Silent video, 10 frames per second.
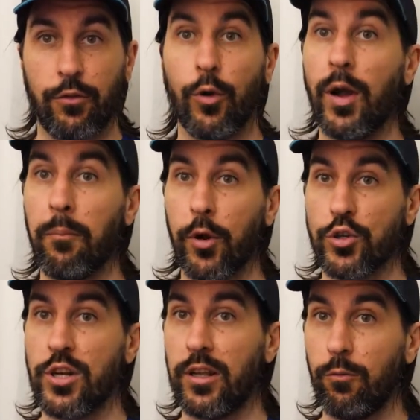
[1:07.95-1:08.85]
through
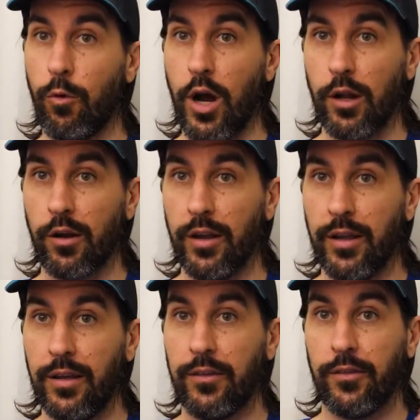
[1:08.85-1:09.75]
immersion in water.
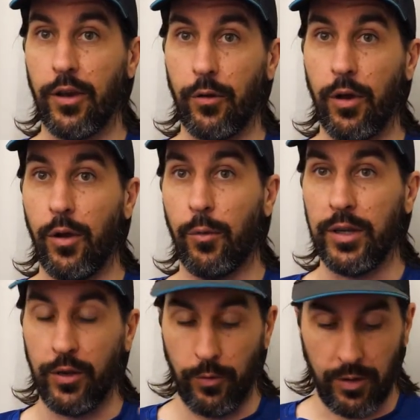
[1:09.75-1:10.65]
So,
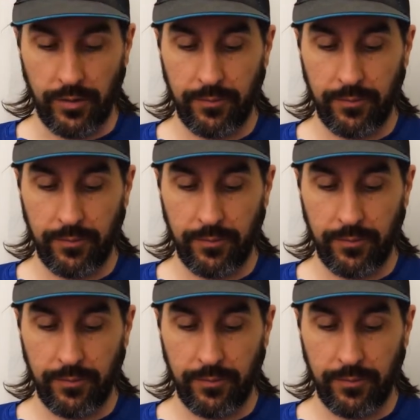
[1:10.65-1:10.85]
when you